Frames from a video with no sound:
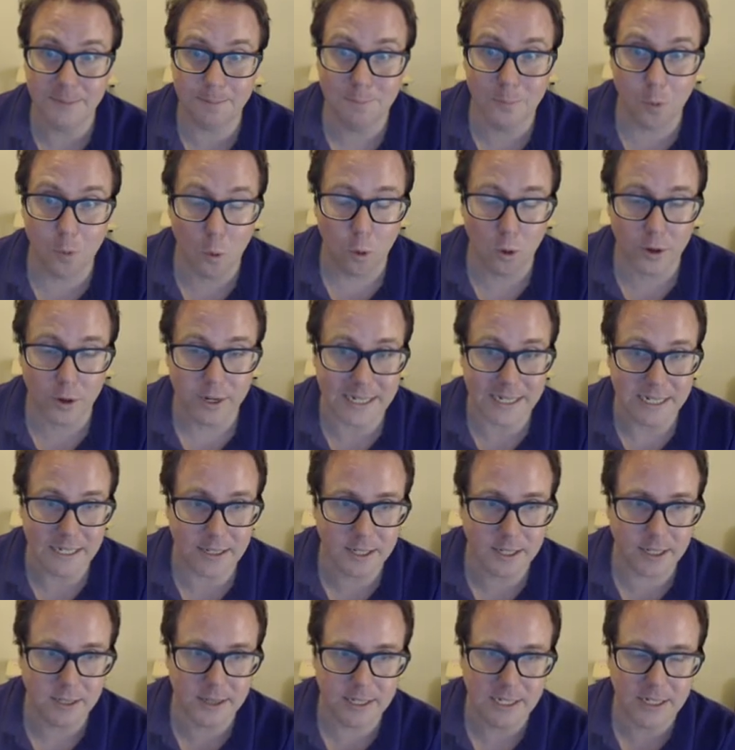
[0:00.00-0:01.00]
more
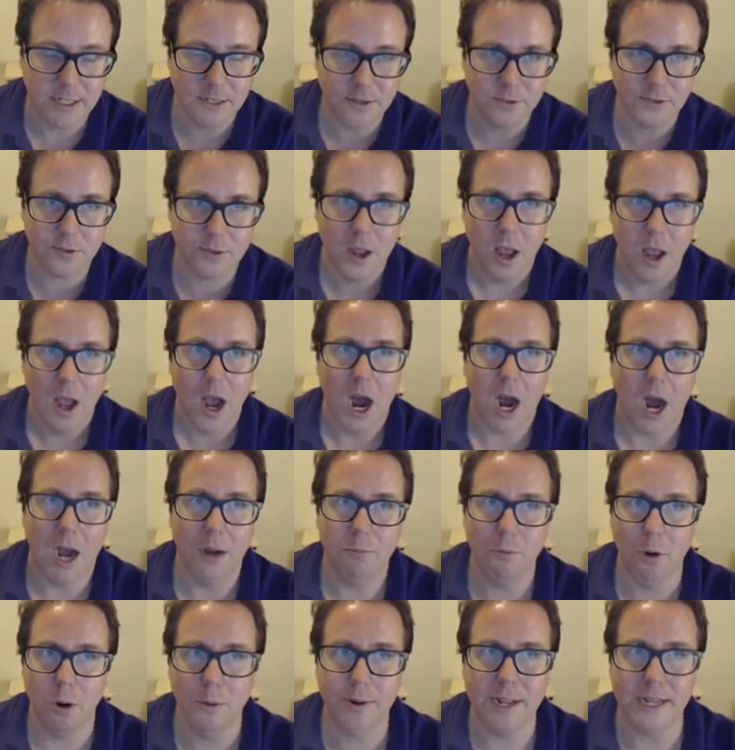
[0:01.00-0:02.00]
into these. I
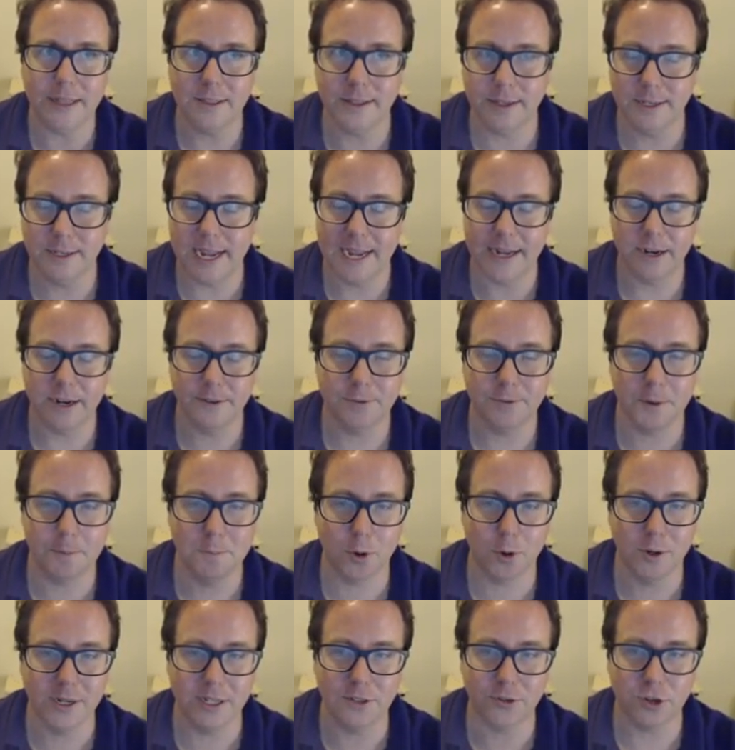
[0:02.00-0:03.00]
won't get the data from
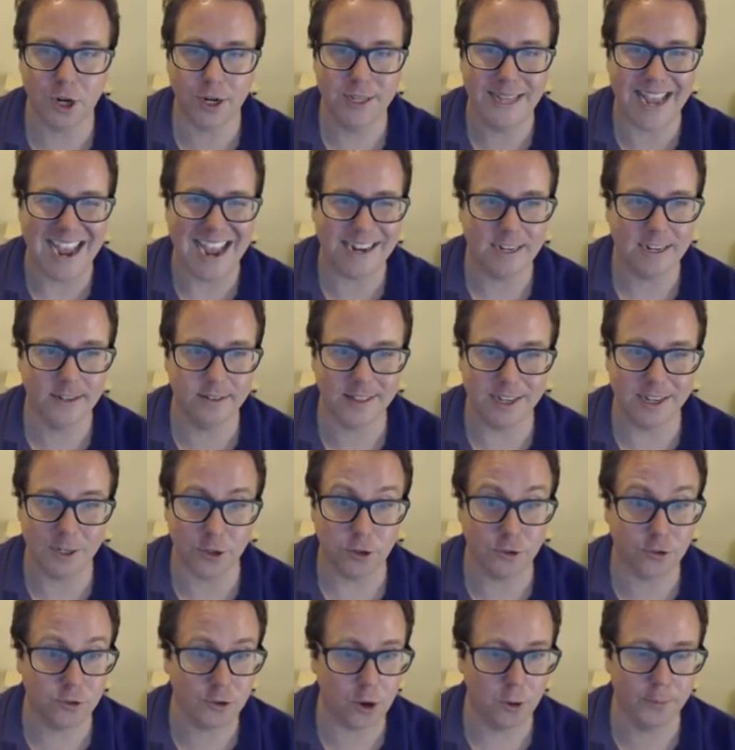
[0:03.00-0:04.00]
Morningstar yet because they are
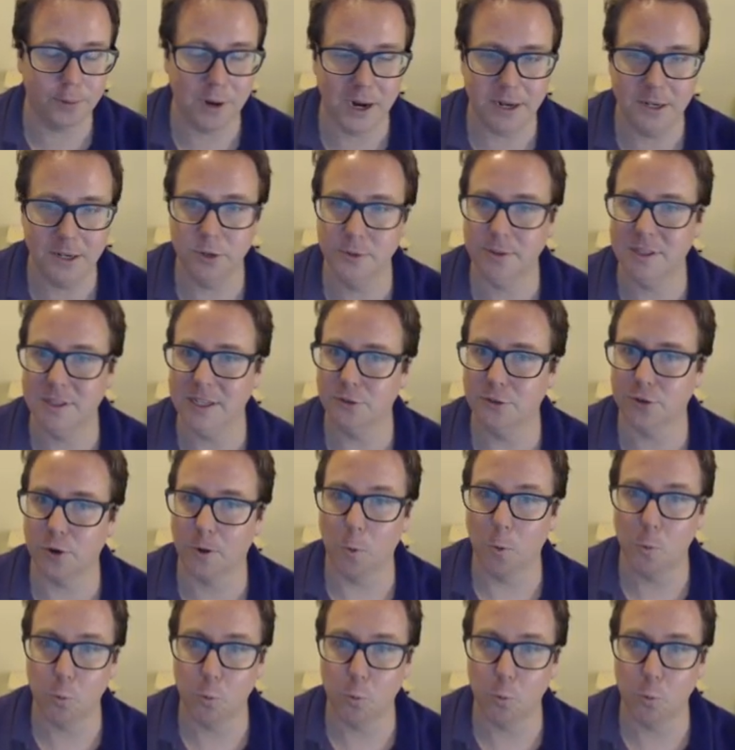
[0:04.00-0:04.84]
so brand new. These are a